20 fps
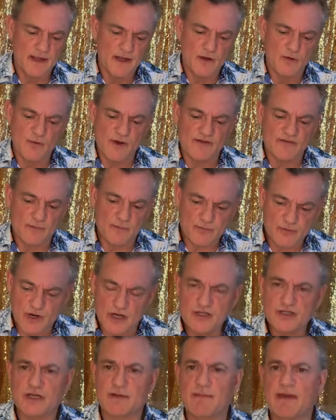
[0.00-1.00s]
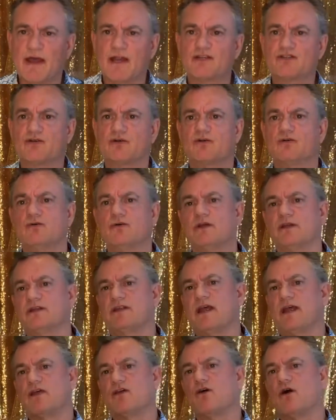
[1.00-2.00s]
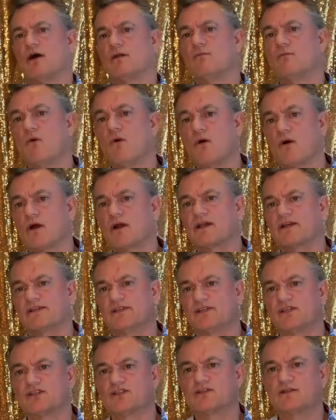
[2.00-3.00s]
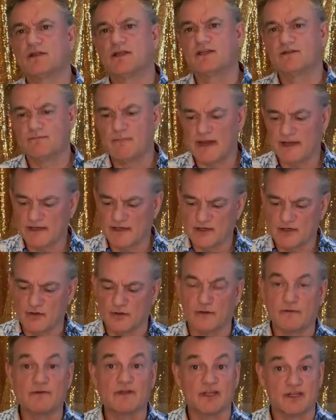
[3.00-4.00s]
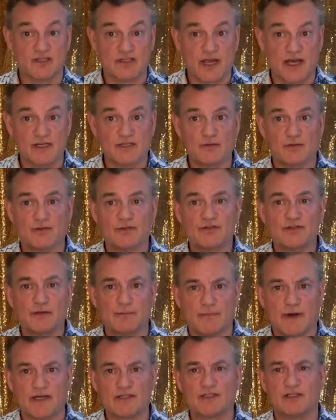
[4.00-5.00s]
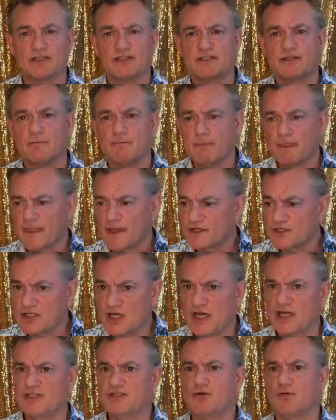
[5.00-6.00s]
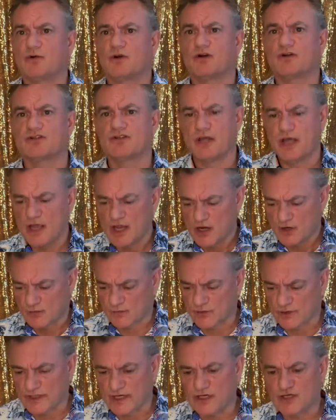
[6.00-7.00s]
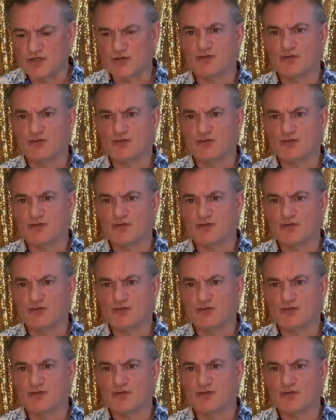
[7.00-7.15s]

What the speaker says: We have a project manager who can take on more because he's mainly doing the schedules, the budgets, change orders, really